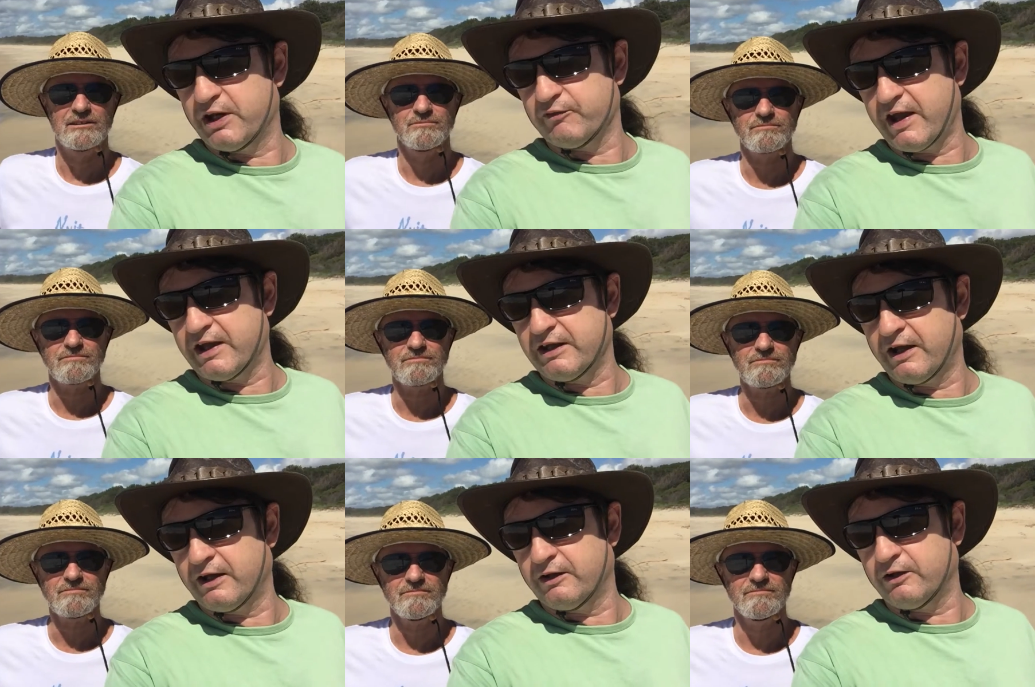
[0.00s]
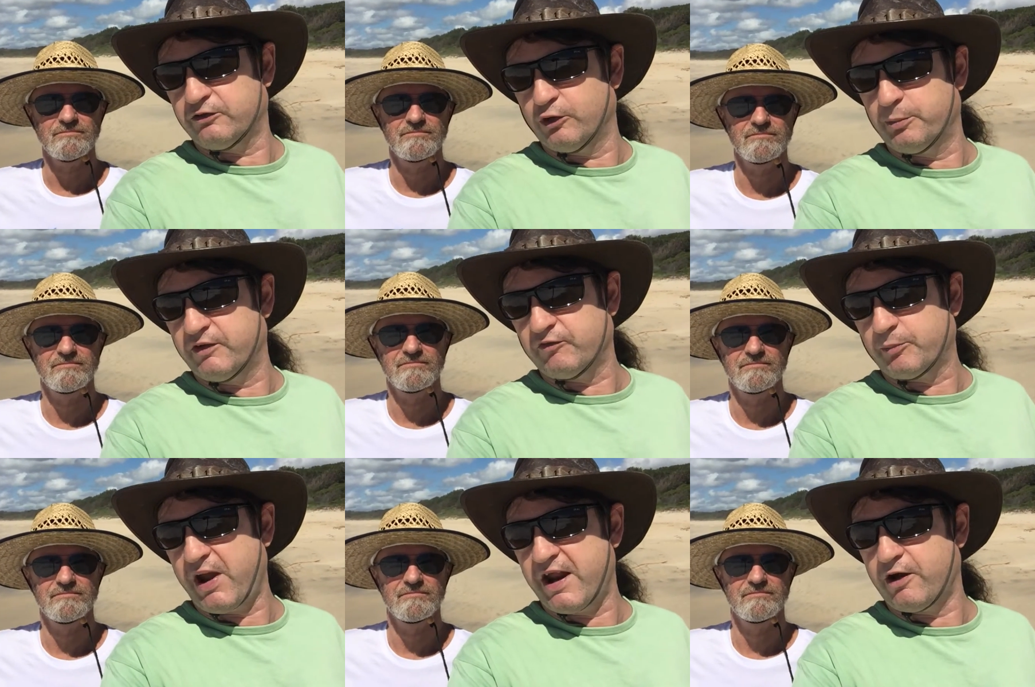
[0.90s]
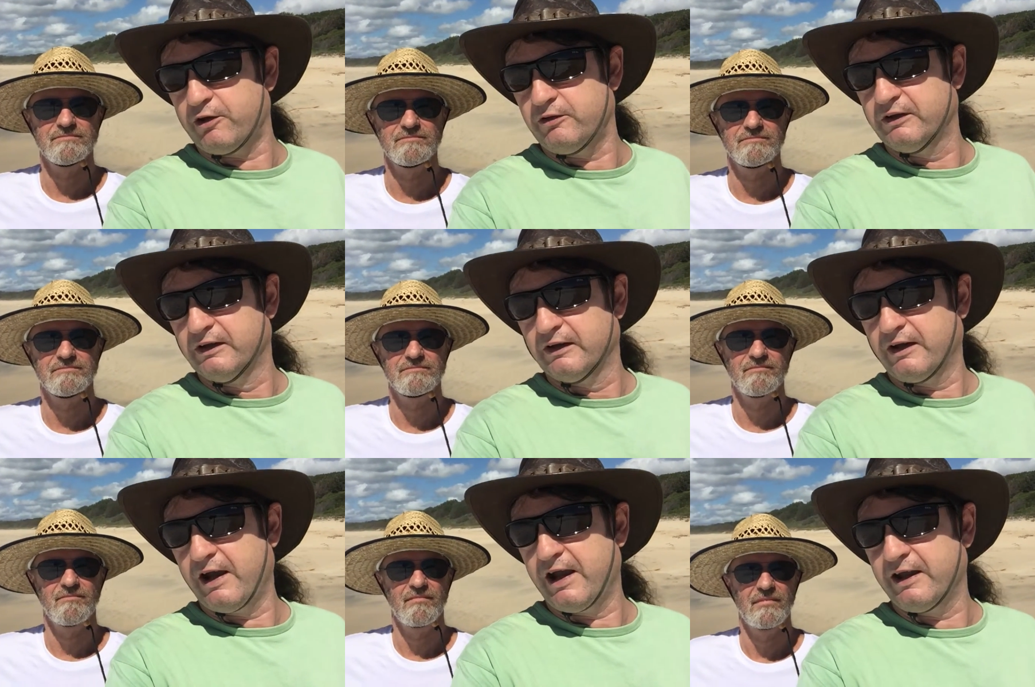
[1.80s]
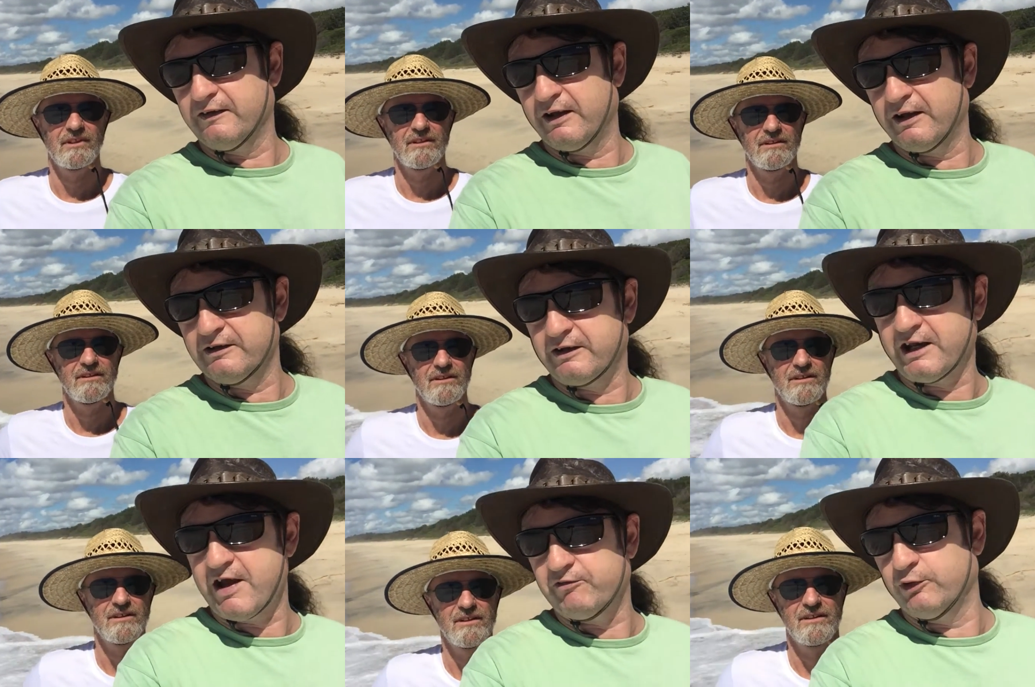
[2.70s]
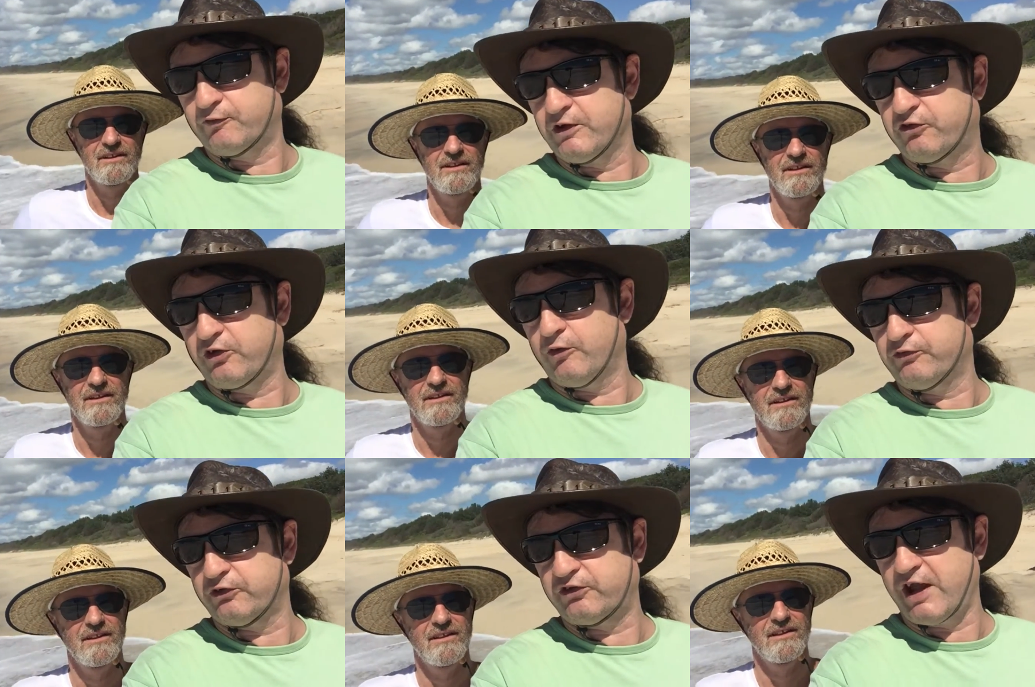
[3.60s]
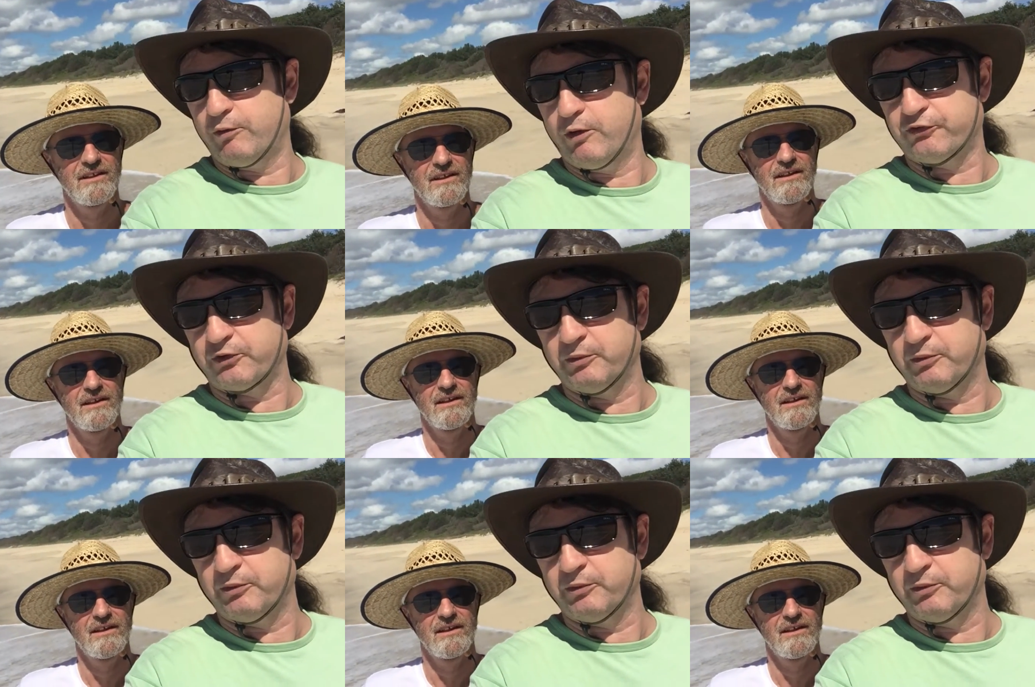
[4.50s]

Speaker 1: of a uh, do a bit of a pano, and uh, you can have a look for yourself just how awesome